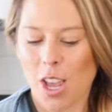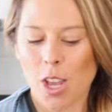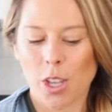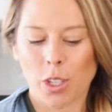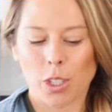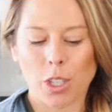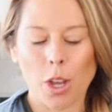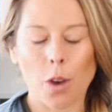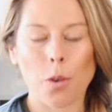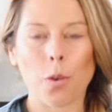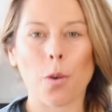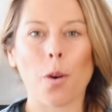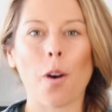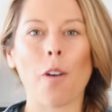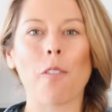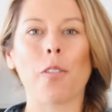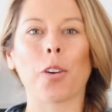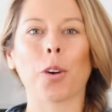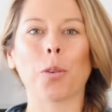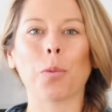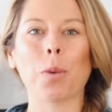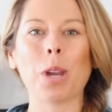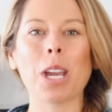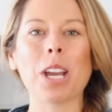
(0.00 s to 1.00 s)
So
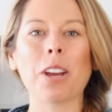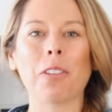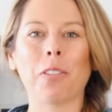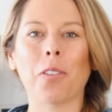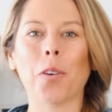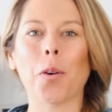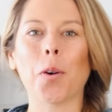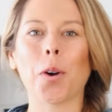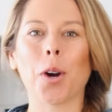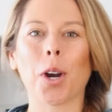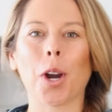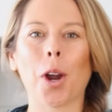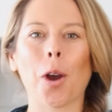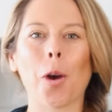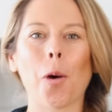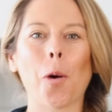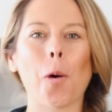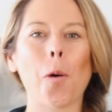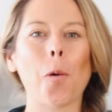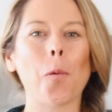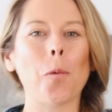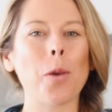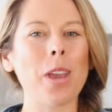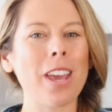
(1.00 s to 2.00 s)
for week 4,
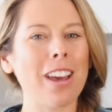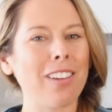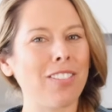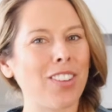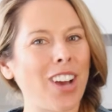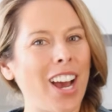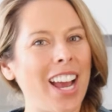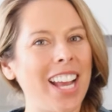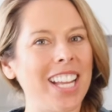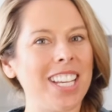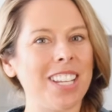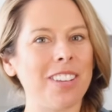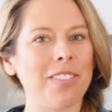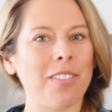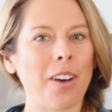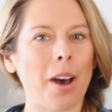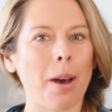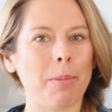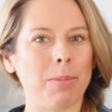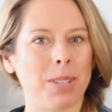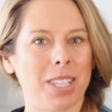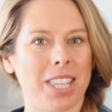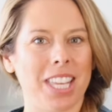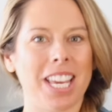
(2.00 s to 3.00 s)
we have kind of
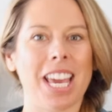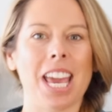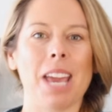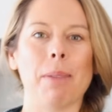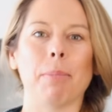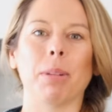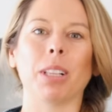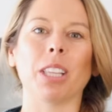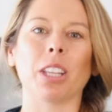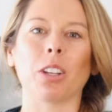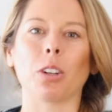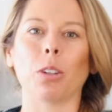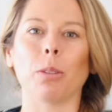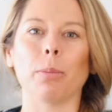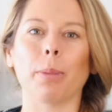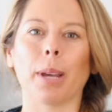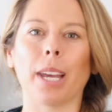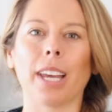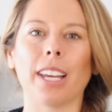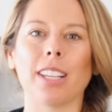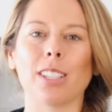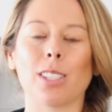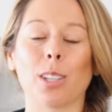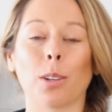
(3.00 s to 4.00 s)
upped the game a little bit.